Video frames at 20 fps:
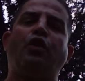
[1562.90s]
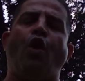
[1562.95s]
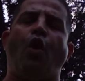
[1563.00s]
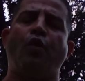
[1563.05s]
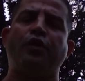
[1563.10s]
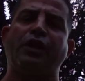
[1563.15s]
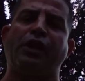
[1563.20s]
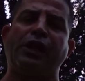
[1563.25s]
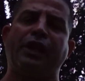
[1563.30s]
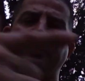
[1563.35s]

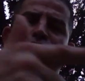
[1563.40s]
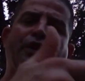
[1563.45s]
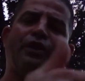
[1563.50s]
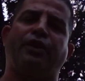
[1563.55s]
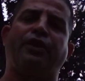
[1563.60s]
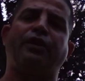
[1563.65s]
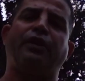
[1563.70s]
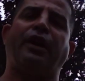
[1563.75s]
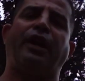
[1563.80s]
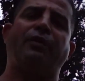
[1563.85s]
Owen Glinder,
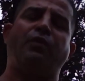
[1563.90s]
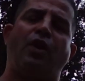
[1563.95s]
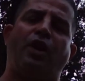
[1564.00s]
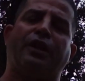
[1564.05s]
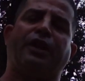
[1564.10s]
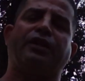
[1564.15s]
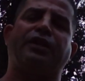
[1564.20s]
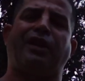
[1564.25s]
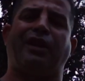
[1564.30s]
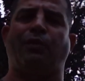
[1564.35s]
I walk
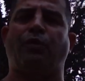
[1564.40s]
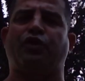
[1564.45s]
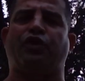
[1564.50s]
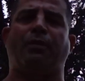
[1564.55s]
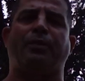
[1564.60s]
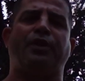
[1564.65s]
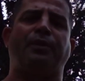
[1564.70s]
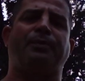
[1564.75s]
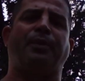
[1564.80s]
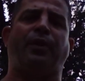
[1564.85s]
in there with
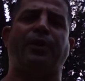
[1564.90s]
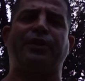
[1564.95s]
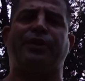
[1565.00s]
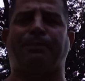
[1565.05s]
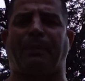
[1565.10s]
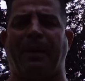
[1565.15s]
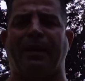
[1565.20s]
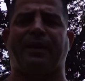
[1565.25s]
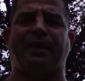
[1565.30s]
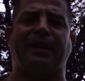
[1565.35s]
some other boys,
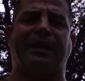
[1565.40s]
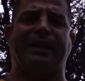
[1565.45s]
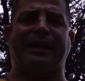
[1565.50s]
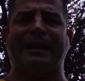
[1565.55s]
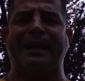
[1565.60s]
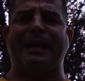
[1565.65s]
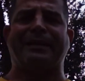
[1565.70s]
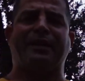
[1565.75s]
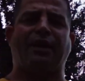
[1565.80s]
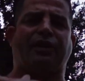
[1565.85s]

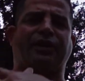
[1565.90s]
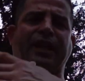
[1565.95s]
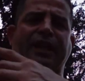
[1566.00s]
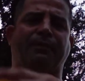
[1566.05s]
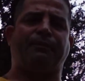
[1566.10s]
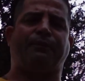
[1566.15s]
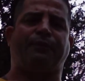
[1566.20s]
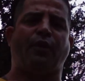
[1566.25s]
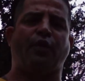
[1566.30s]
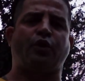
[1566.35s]
they're
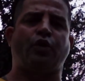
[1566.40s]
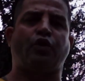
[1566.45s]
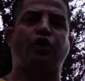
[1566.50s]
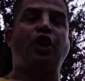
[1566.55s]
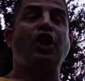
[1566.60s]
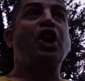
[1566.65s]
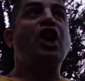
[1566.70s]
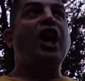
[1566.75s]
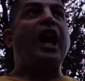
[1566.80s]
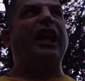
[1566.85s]
taking photos.
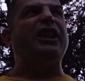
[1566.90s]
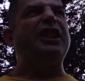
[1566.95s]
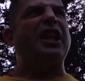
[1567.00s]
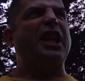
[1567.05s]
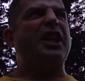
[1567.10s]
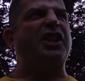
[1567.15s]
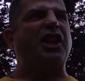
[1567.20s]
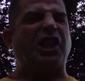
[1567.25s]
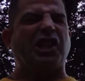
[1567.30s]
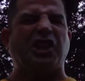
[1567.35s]
And then I
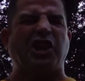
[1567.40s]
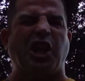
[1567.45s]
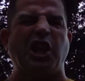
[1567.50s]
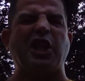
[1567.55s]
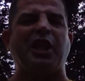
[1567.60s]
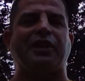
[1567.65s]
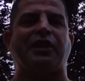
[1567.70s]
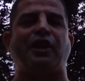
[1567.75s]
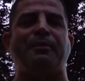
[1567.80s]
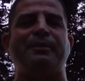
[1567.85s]
said,
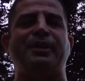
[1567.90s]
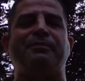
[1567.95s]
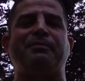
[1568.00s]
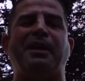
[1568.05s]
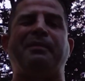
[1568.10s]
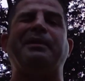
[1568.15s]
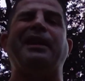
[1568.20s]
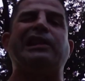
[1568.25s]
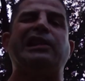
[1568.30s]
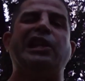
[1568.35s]
Skinhead come in, my
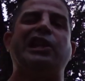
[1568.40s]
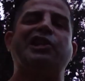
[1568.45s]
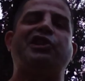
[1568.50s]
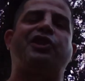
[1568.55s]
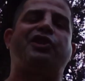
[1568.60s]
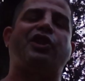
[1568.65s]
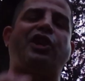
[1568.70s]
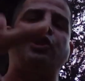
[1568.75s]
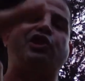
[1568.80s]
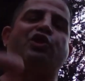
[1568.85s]
mate
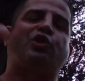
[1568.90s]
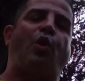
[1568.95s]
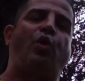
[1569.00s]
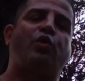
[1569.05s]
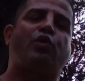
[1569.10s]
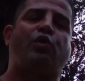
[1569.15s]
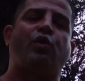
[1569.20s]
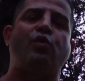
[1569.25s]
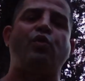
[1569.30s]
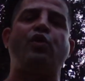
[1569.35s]
Nidge, he's Soul
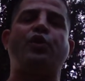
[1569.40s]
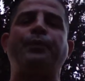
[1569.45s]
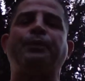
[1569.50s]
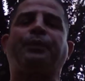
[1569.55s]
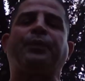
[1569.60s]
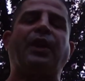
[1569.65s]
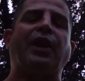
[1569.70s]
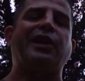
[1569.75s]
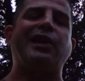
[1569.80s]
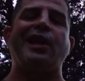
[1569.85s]
Crew.
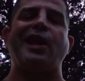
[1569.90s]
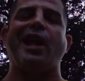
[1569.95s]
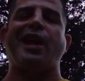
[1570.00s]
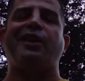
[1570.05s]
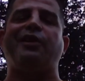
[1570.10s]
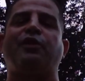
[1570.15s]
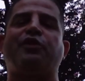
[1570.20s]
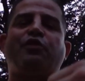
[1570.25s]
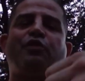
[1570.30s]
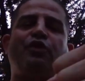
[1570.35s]

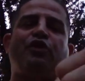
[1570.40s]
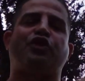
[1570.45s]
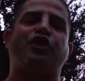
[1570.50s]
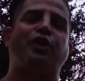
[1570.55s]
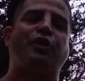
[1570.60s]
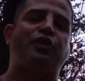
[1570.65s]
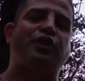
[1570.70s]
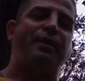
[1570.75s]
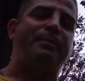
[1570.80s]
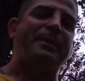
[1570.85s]

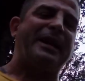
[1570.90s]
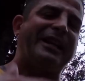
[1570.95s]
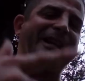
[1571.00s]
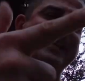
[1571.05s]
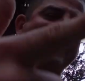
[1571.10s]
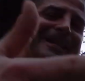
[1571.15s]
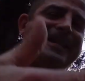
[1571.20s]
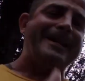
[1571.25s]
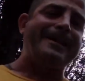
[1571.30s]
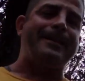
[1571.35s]
Cheers to a man like
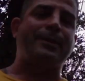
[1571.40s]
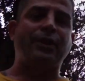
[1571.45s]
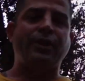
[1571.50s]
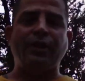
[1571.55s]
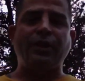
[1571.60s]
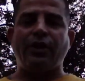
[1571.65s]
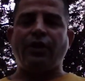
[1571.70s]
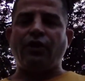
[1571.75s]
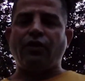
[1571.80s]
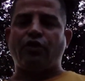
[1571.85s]
Nidge.
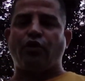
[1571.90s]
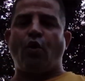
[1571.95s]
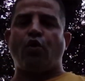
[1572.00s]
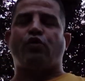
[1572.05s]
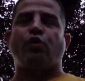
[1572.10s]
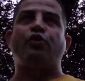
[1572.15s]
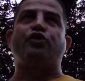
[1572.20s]
Soul Crew,